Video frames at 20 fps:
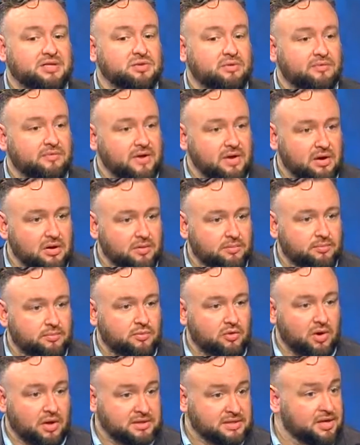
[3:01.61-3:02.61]
on their
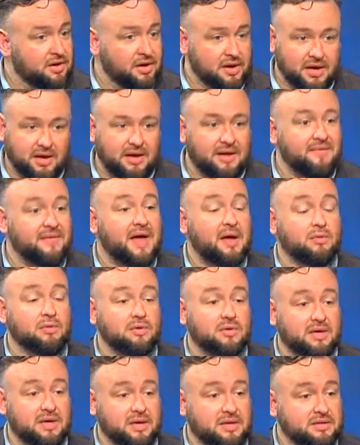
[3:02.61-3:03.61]
criteria, and that
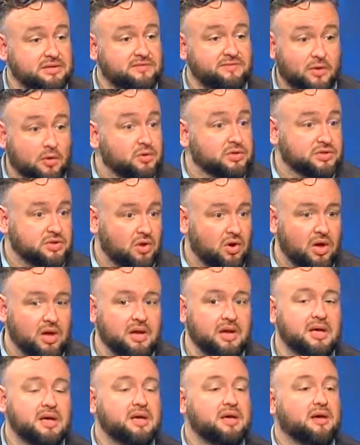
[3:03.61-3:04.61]
really is focused on